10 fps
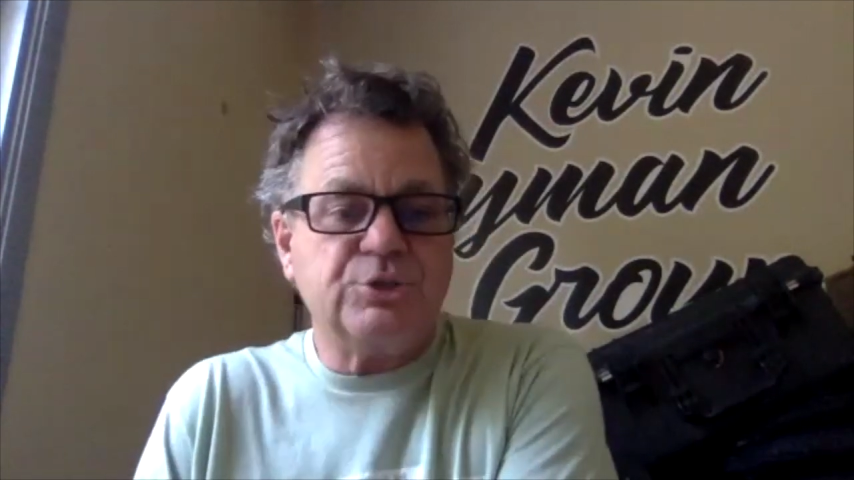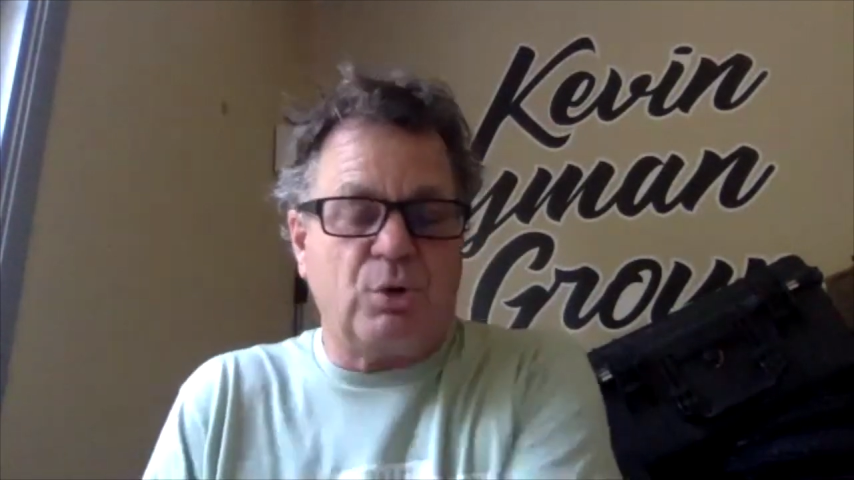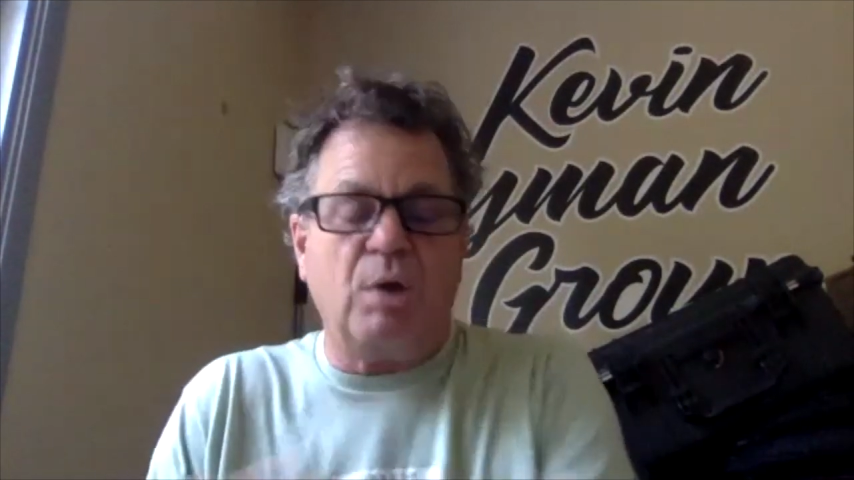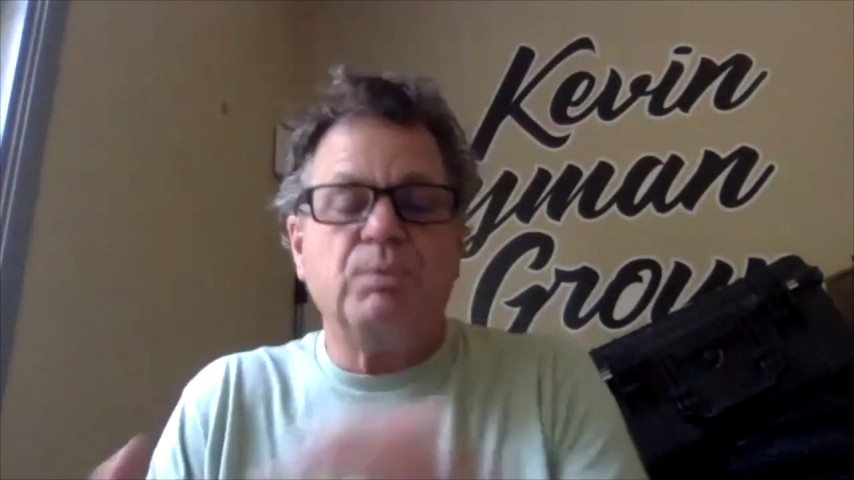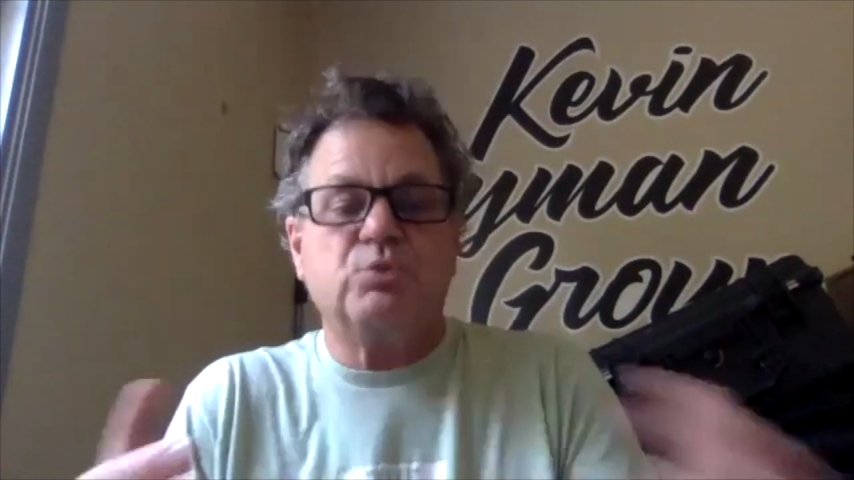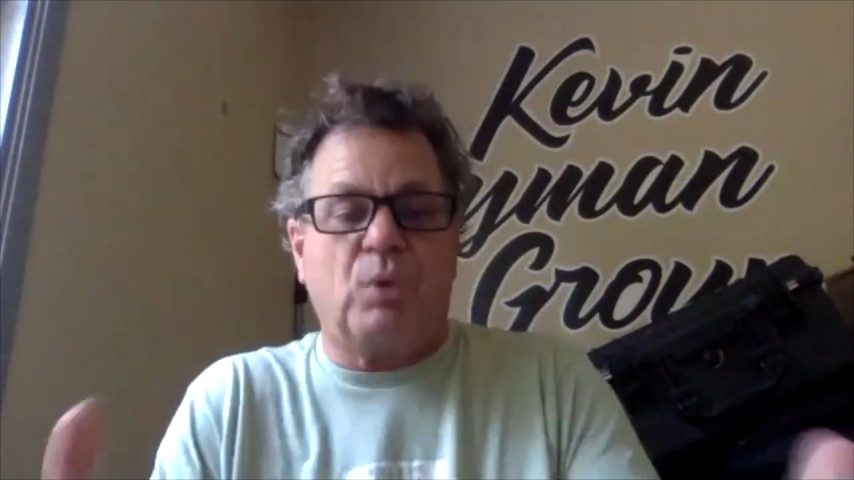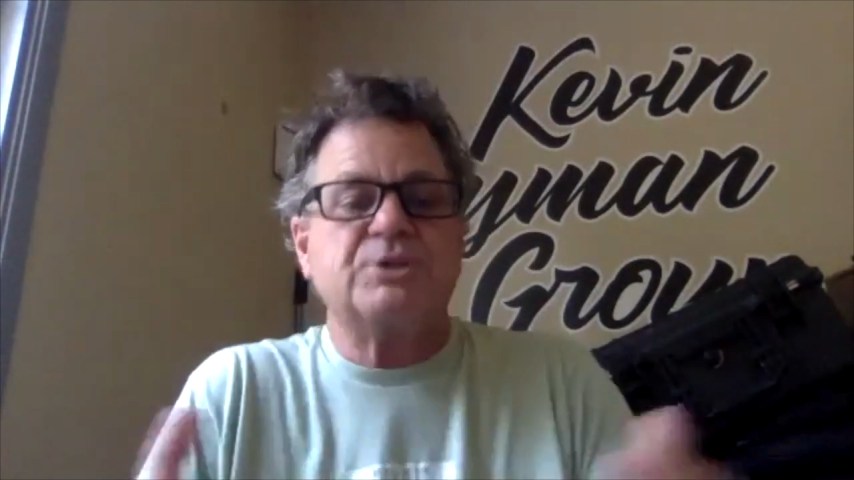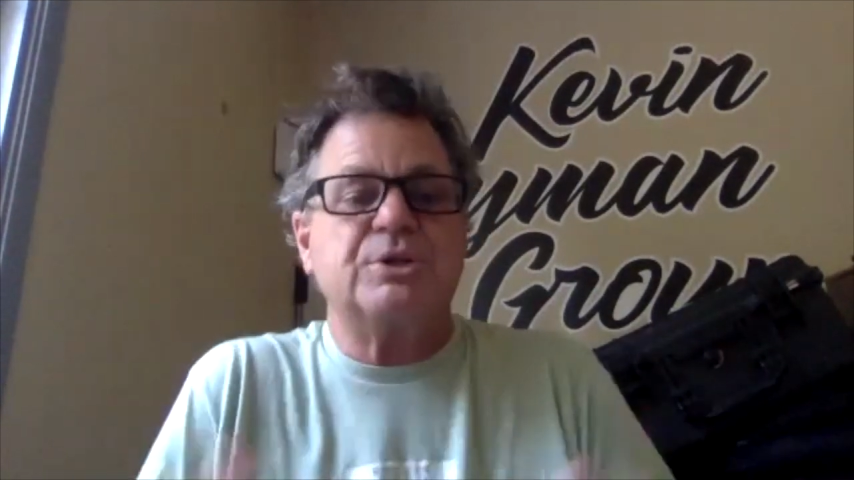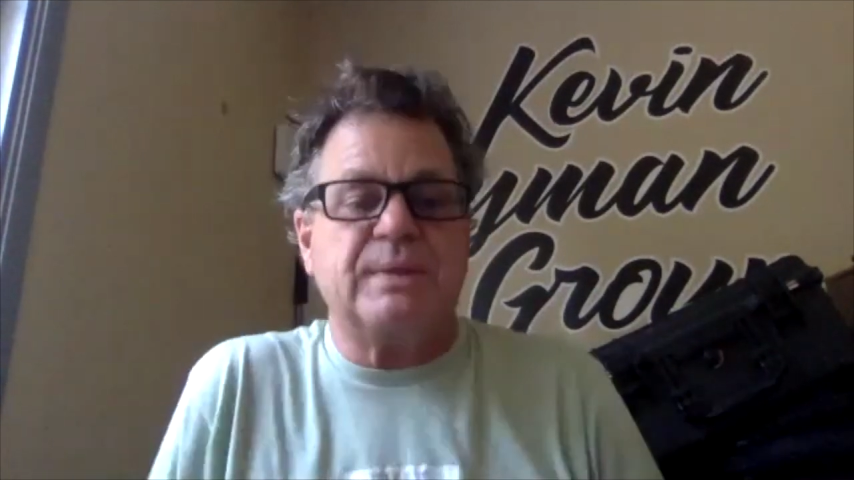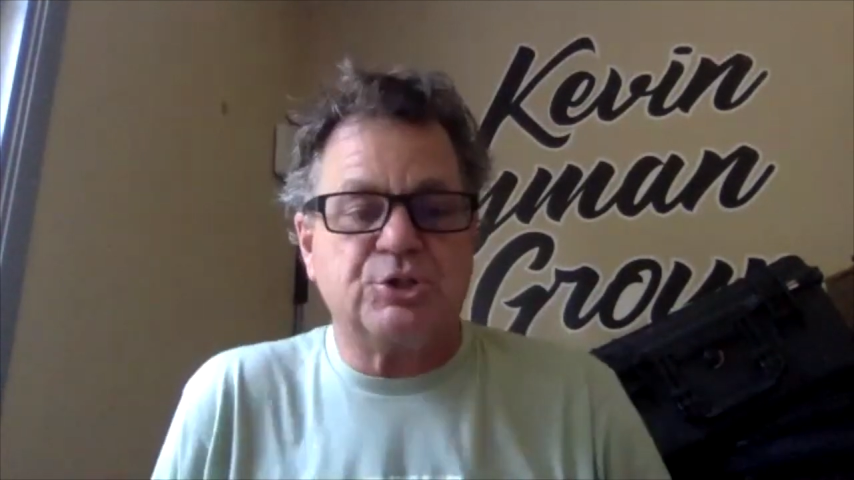You're almost
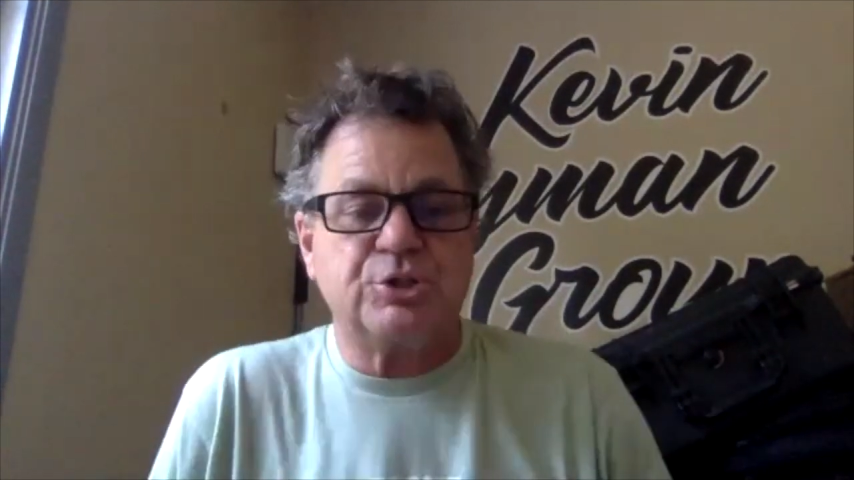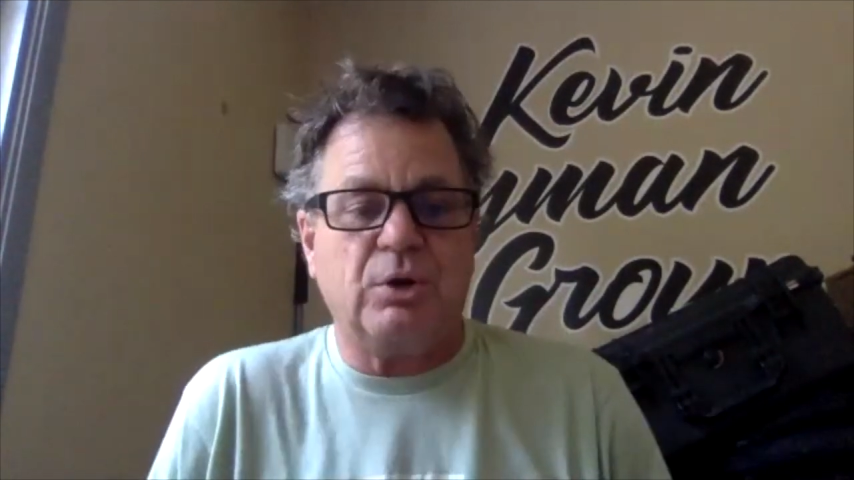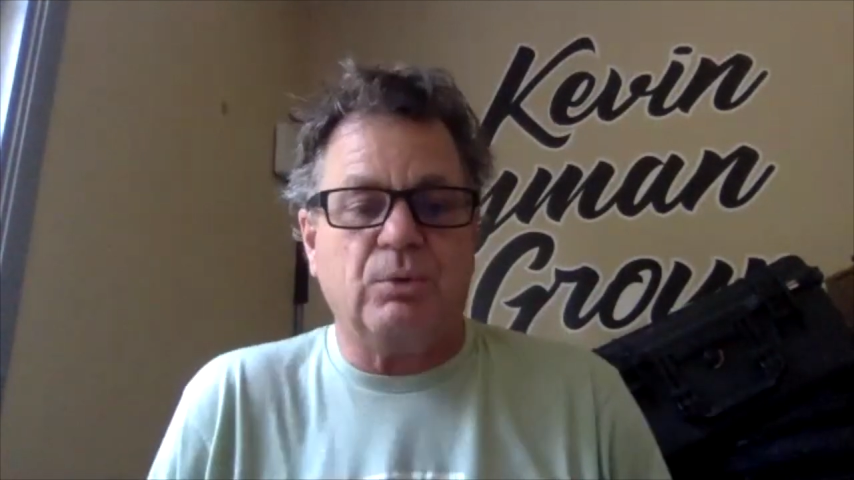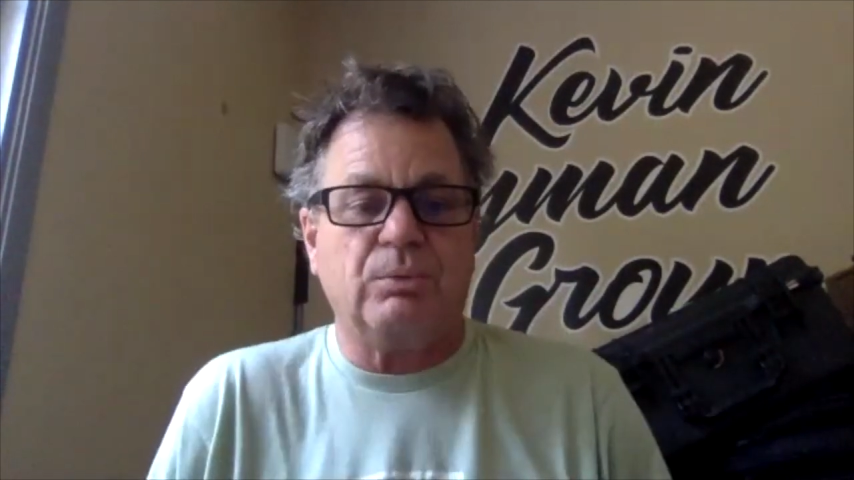watching that show.